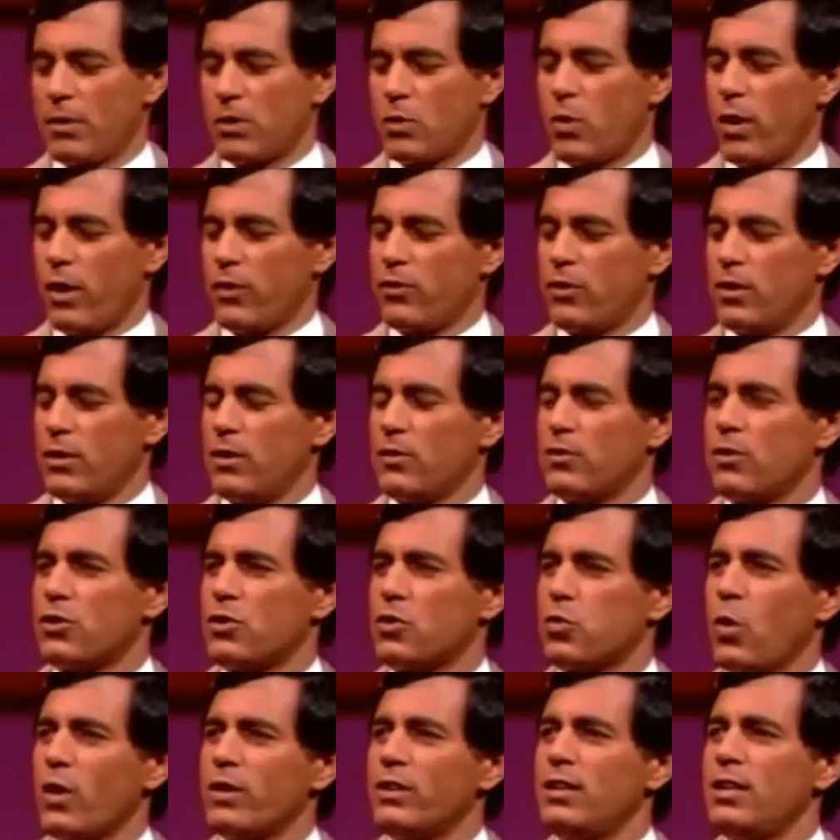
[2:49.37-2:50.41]
in question is the
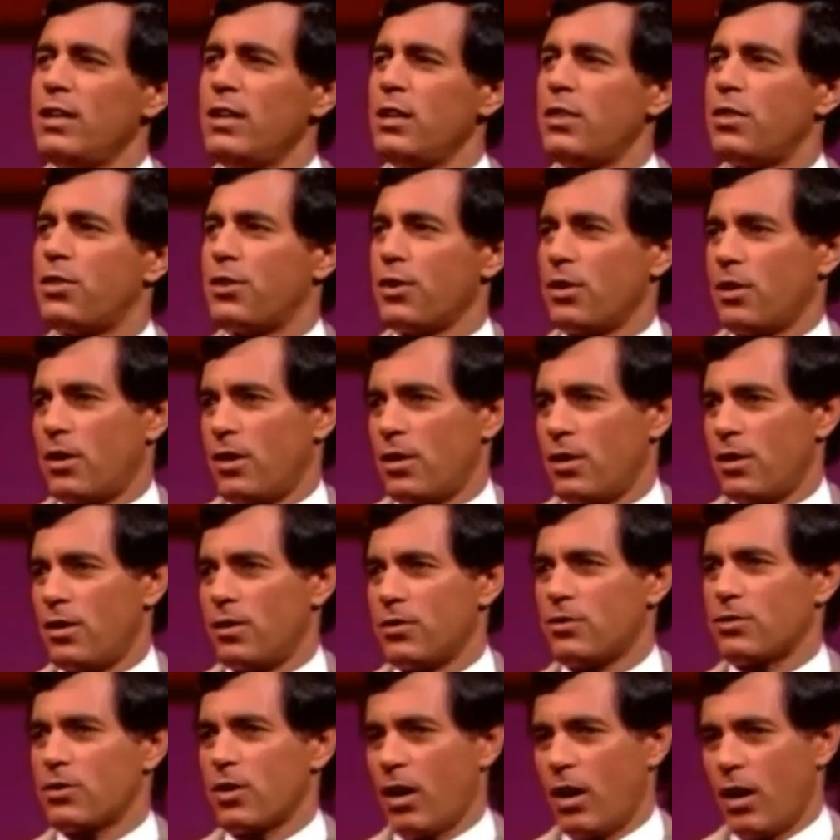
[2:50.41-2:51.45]

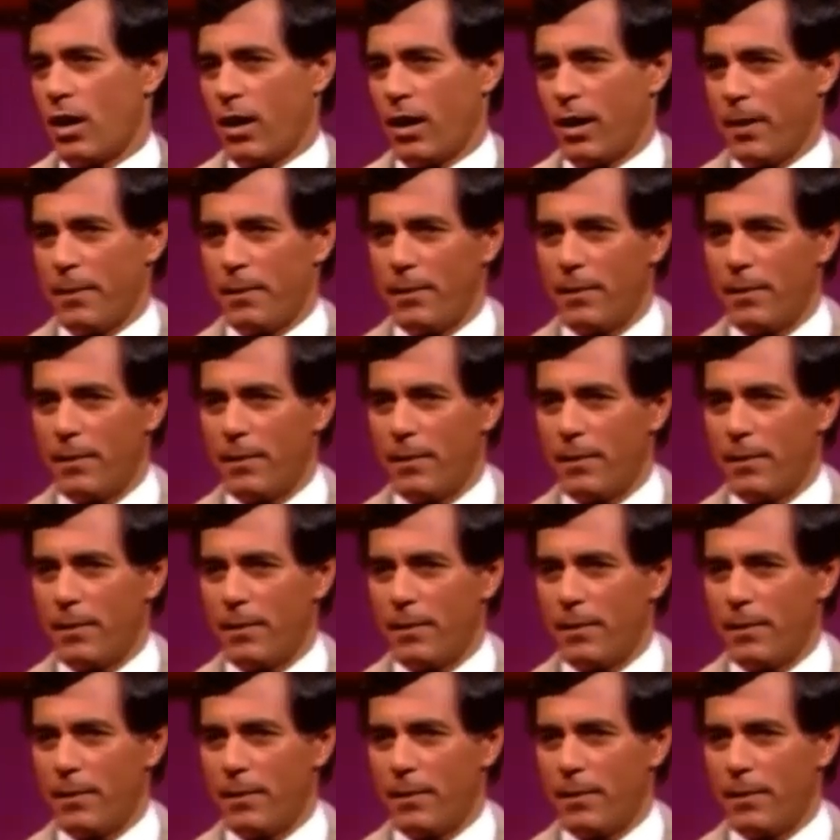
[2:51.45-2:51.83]
23rd psalm.